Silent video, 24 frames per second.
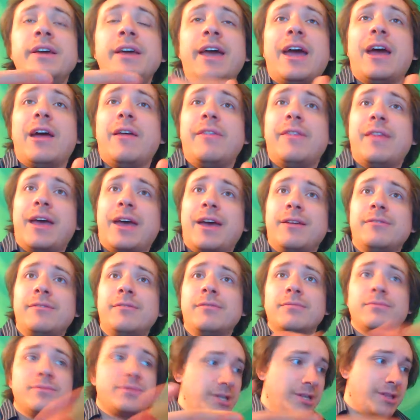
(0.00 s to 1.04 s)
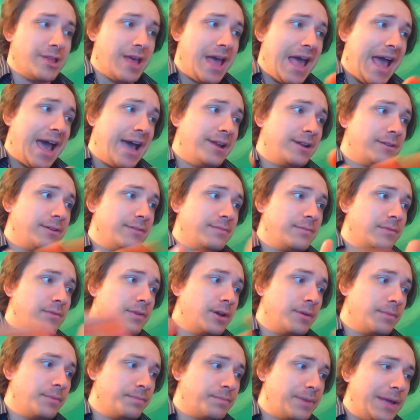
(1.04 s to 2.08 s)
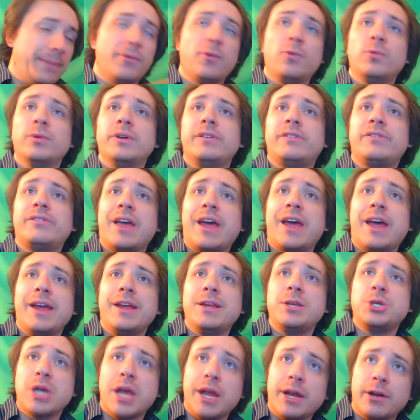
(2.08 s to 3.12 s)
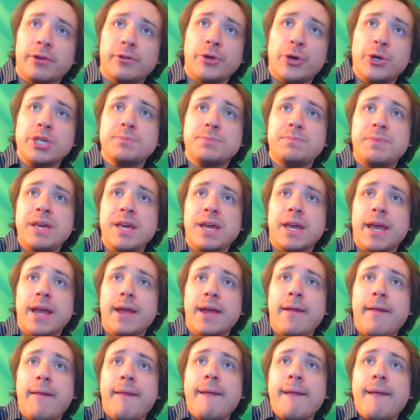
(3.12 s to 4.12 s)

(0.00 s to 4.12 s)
And then to that, people would say, generally speaking,